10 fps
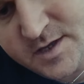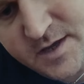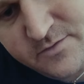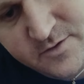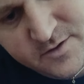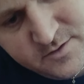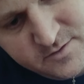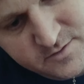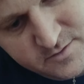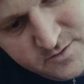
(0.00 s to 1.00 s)
And again,
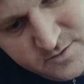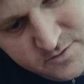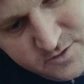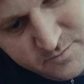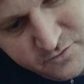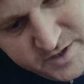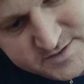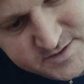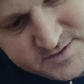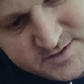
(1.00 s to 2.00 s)
the
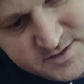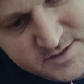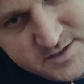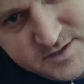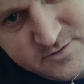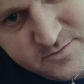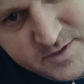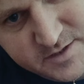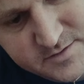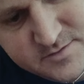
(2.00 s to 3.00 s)
bracelet's a
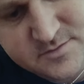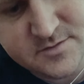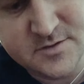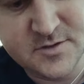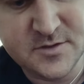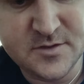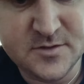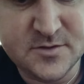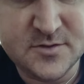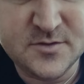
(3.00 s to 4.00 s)
little bit
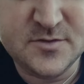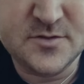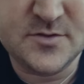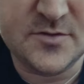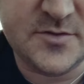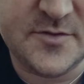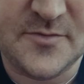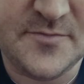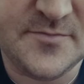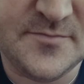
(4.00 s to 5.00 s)

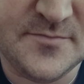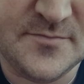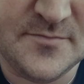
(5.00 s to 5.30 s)
sort of